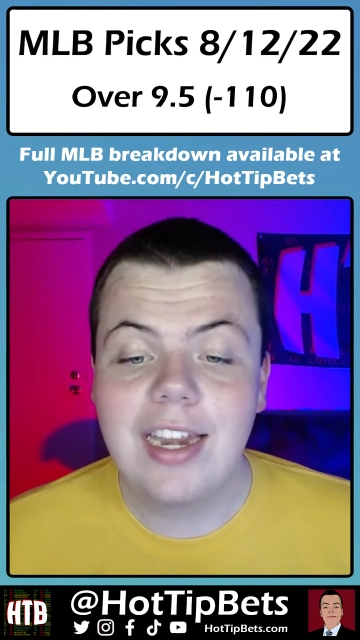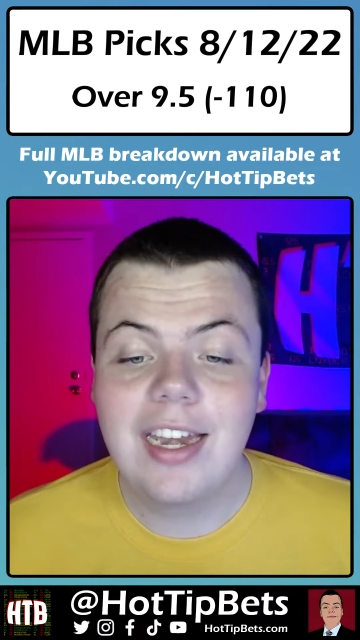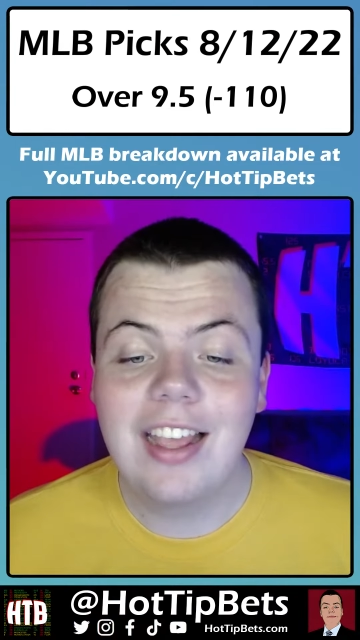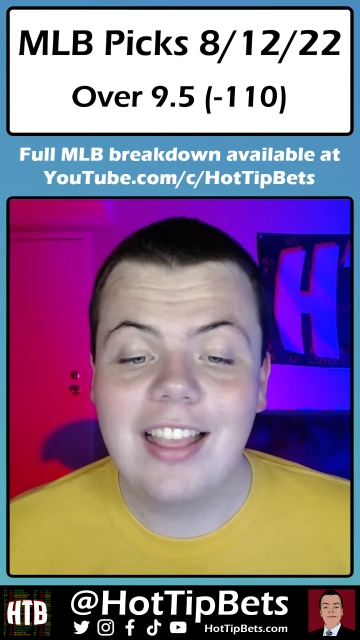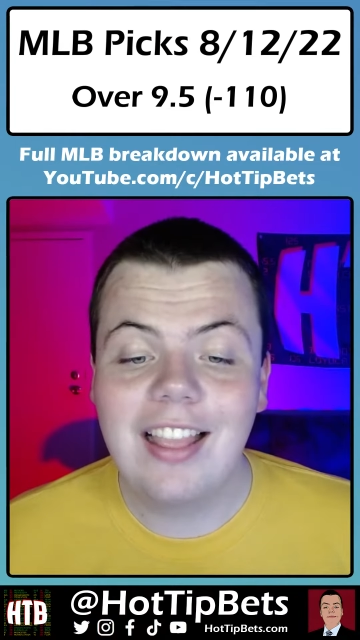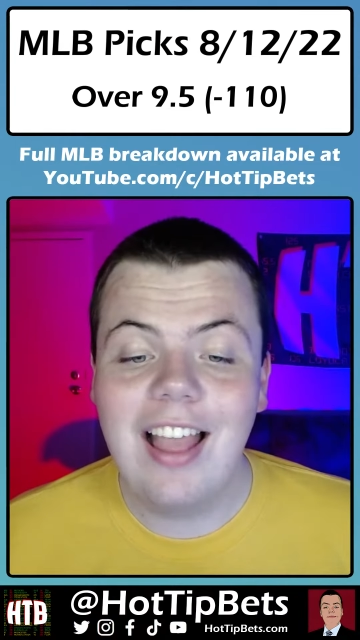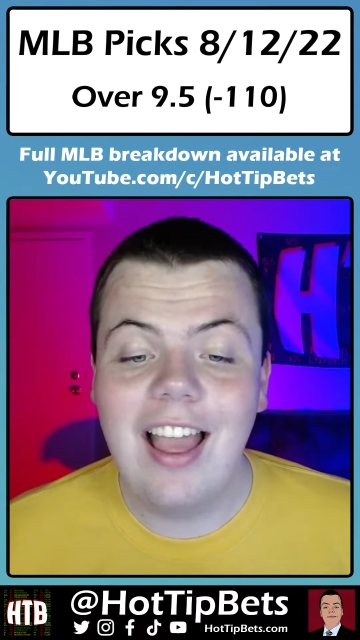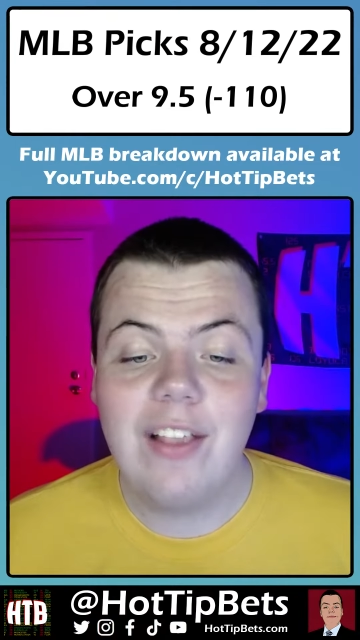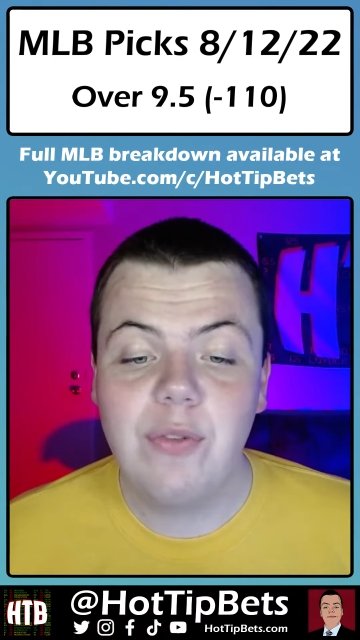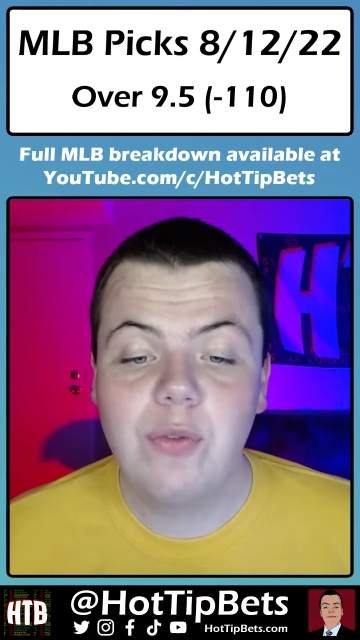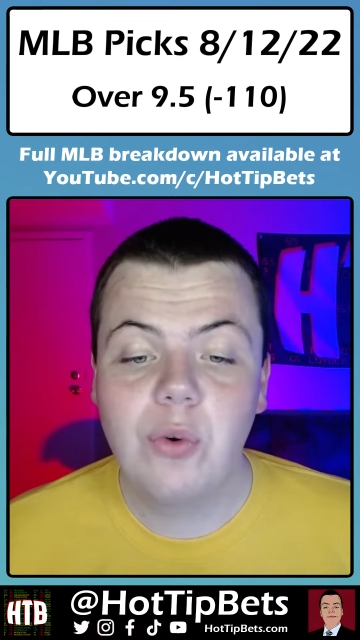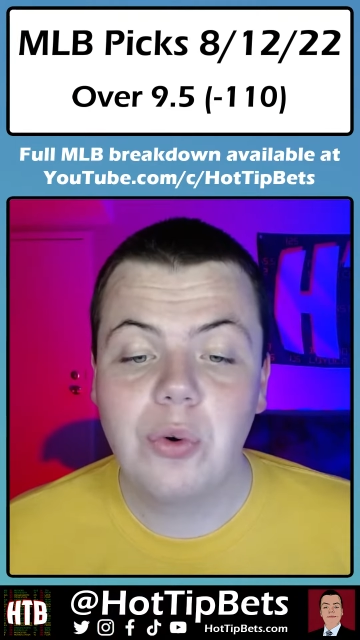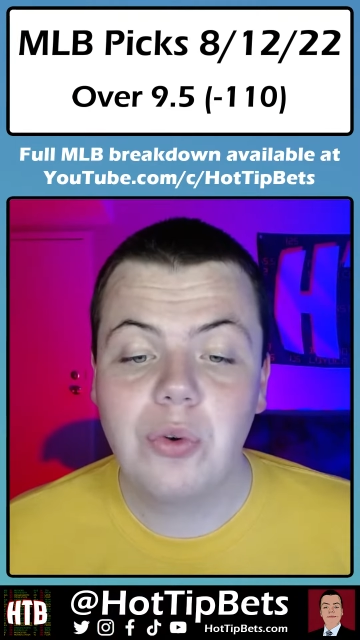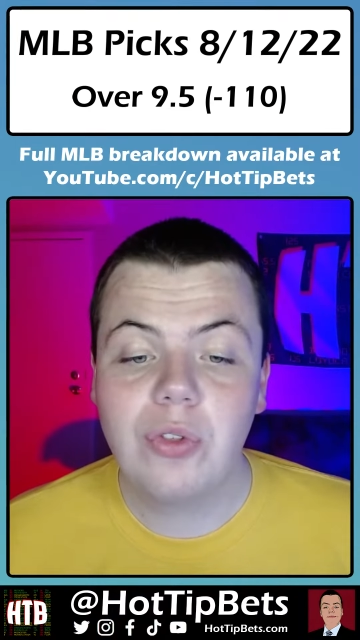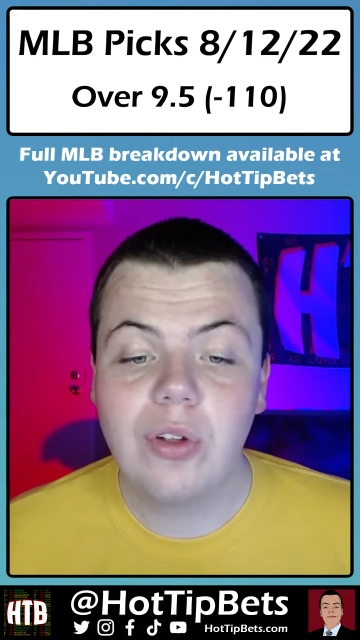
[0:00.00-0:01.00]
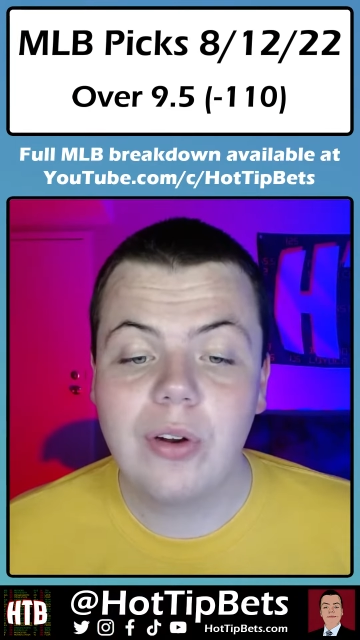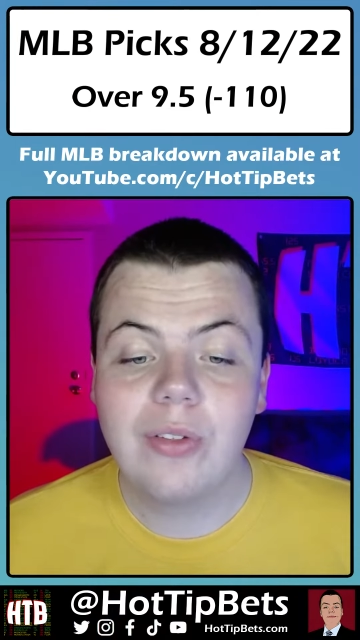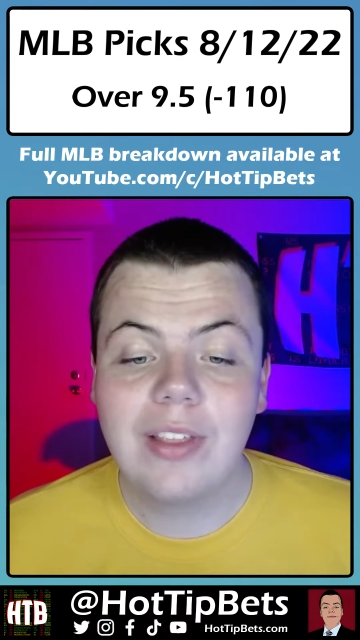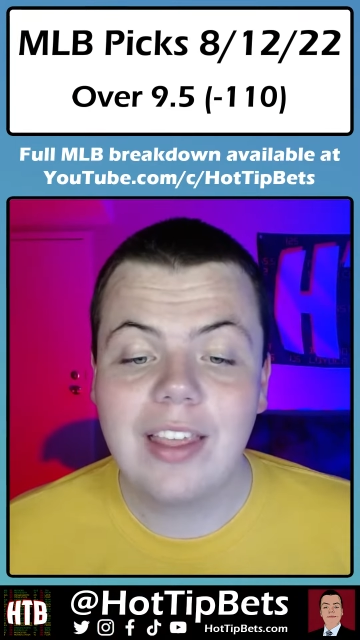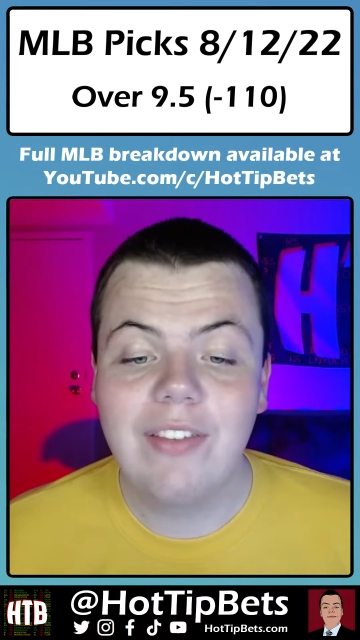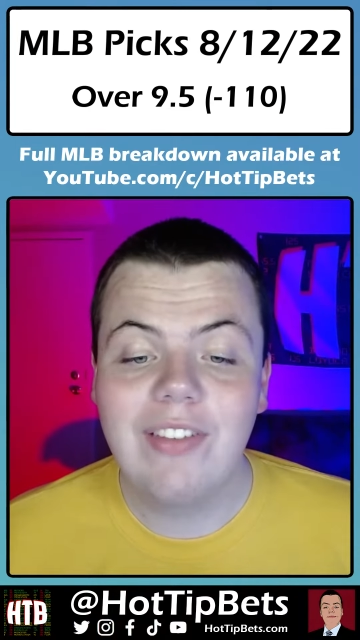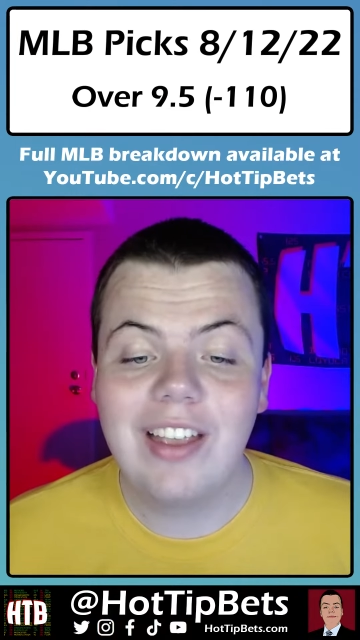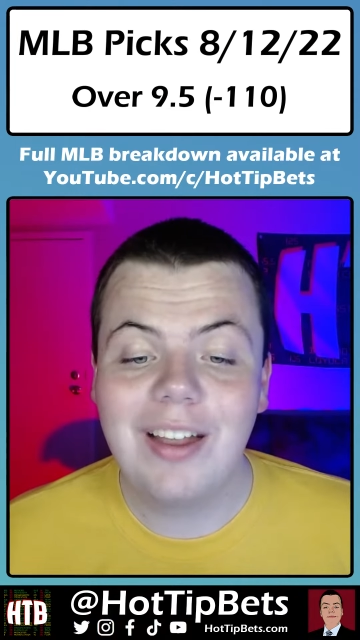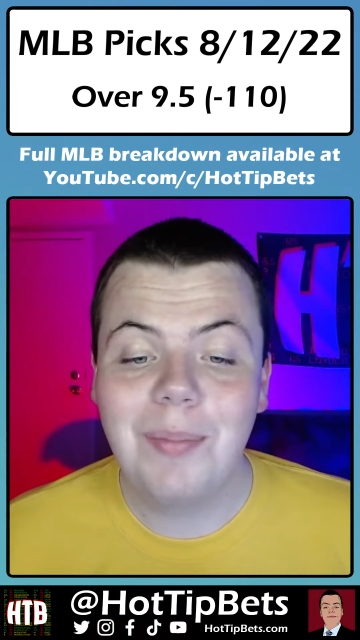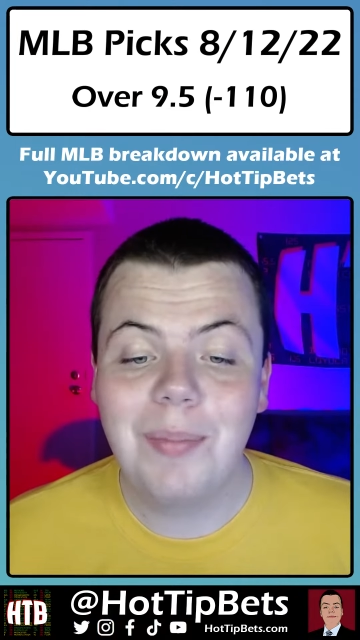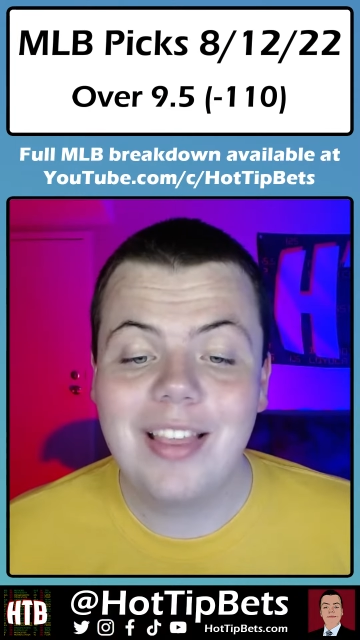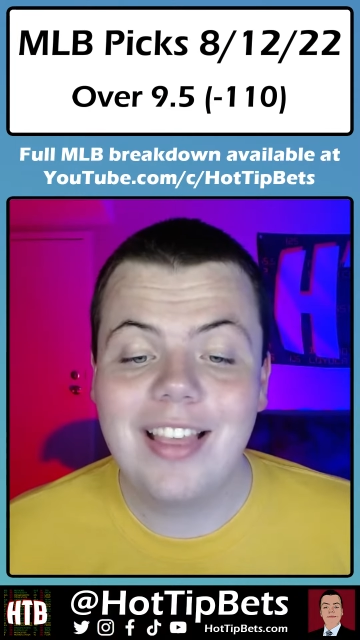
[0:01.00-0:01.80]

In his last four starts, giving up